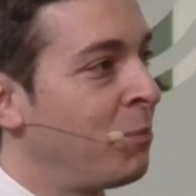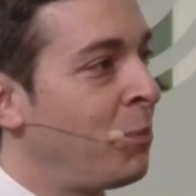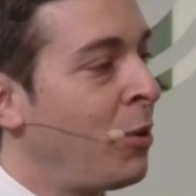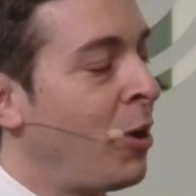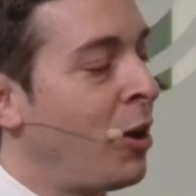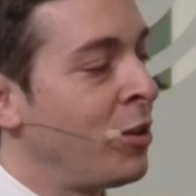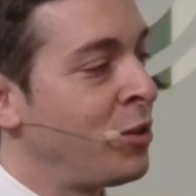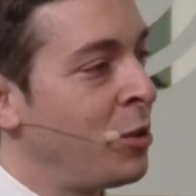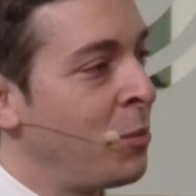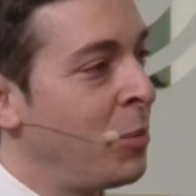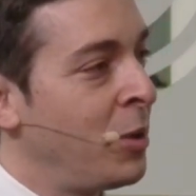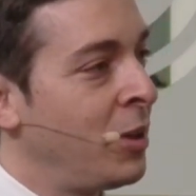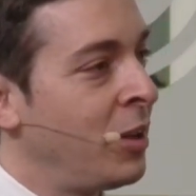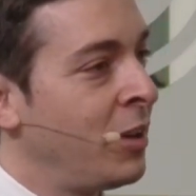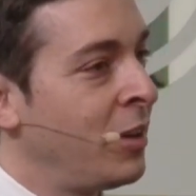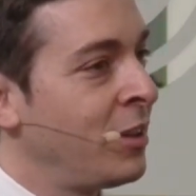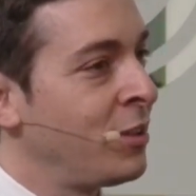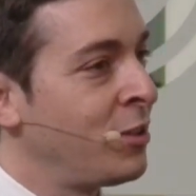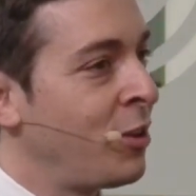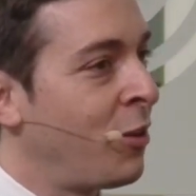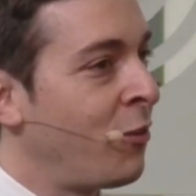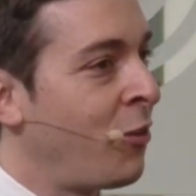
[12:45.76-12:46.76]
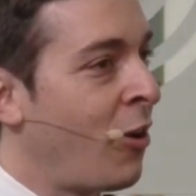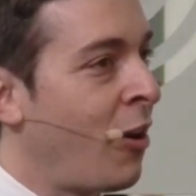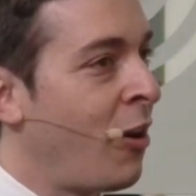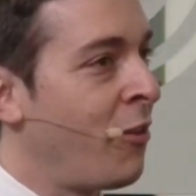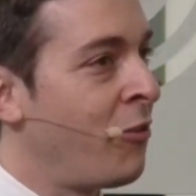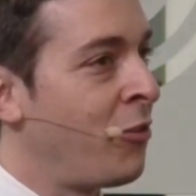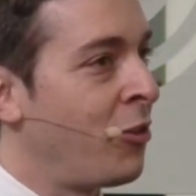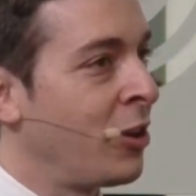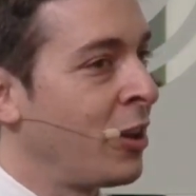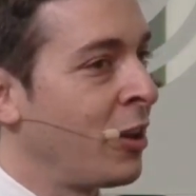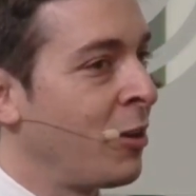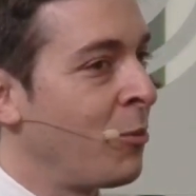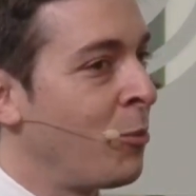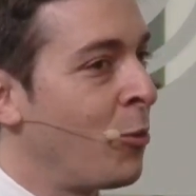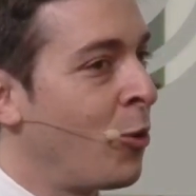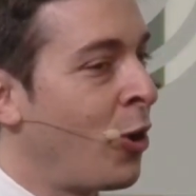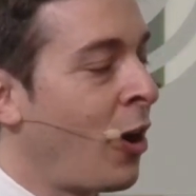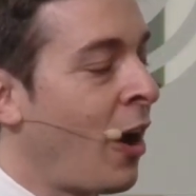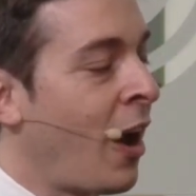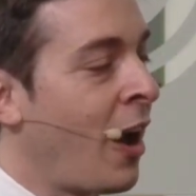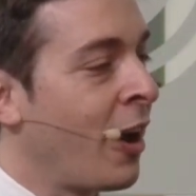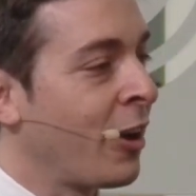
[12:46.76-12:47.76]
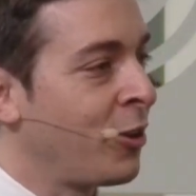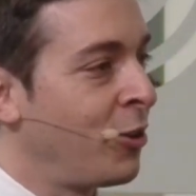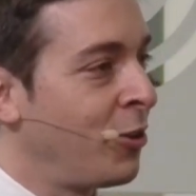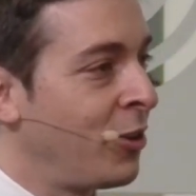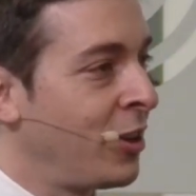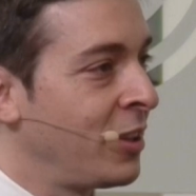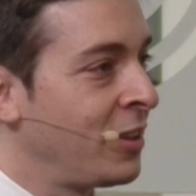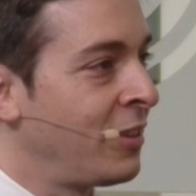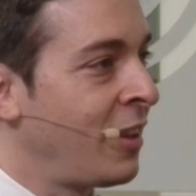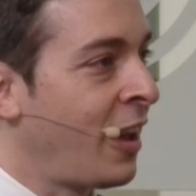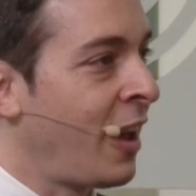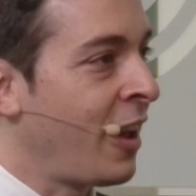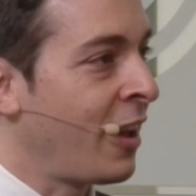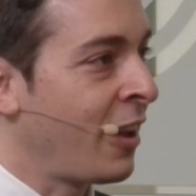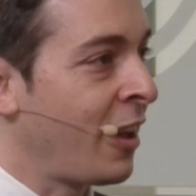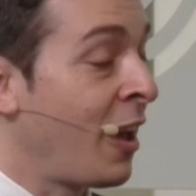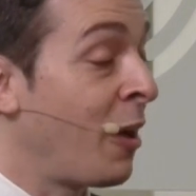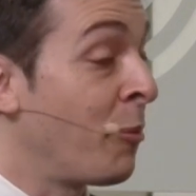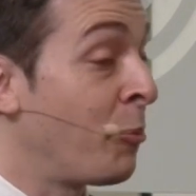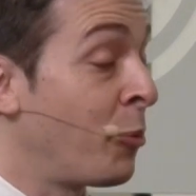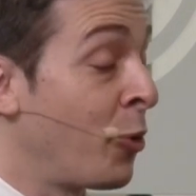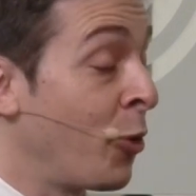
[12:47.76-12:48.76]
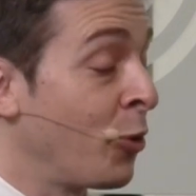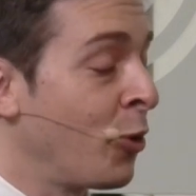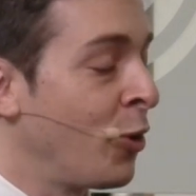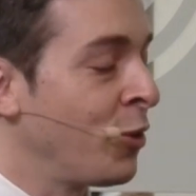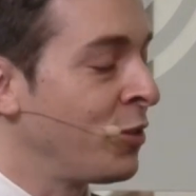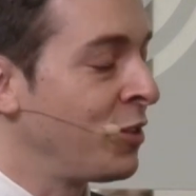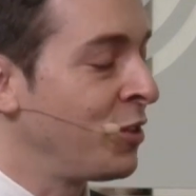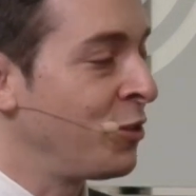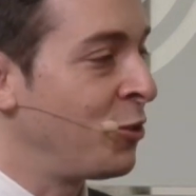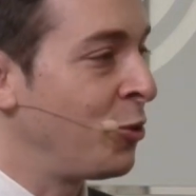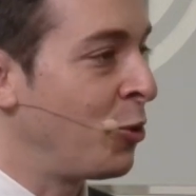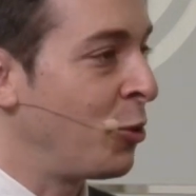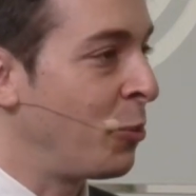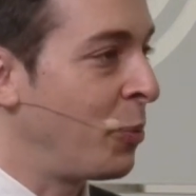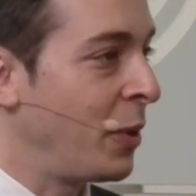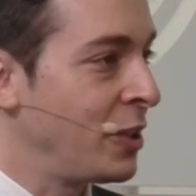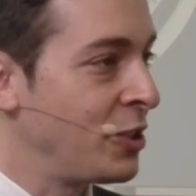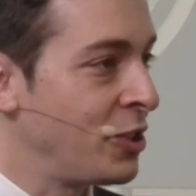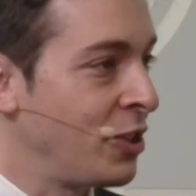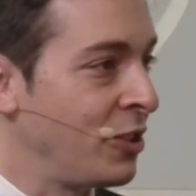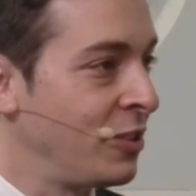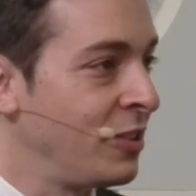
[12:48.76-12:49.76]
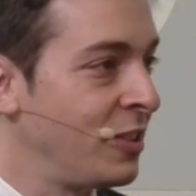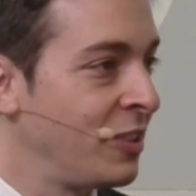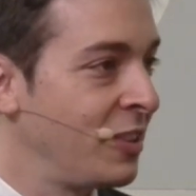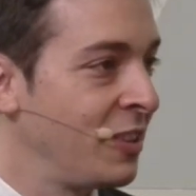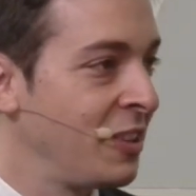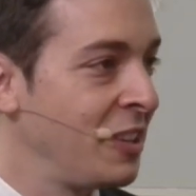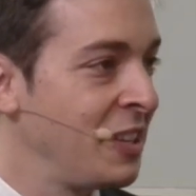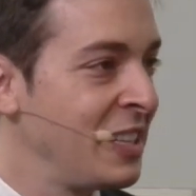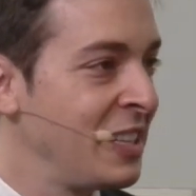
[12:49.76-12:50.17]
possibilities of offering a more accurate prognosis to our patients?